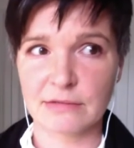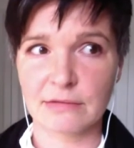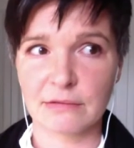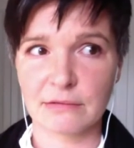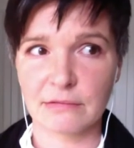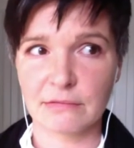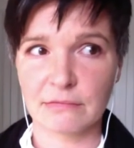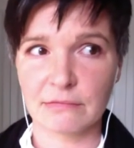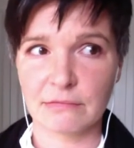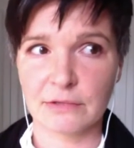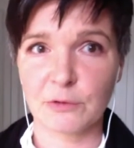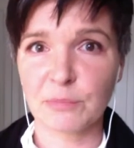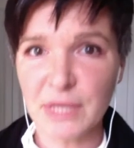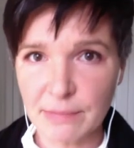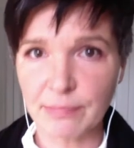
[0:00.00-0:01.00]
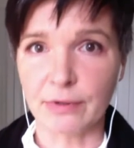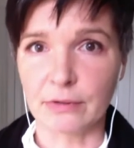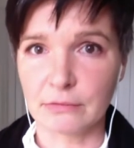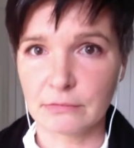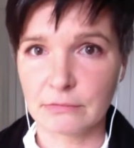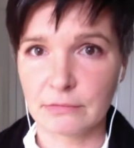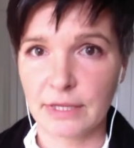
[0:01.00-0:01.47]
that you're gonna you're just,
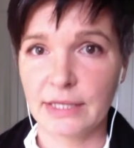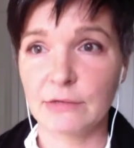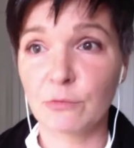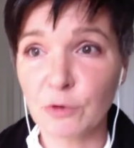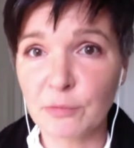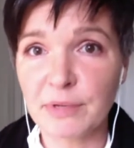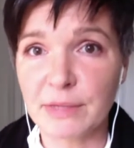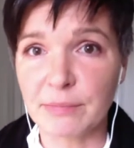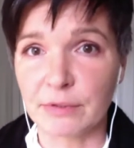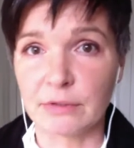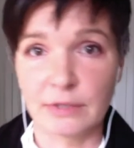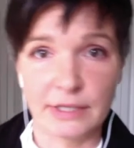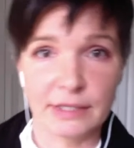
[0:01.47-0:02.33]
okay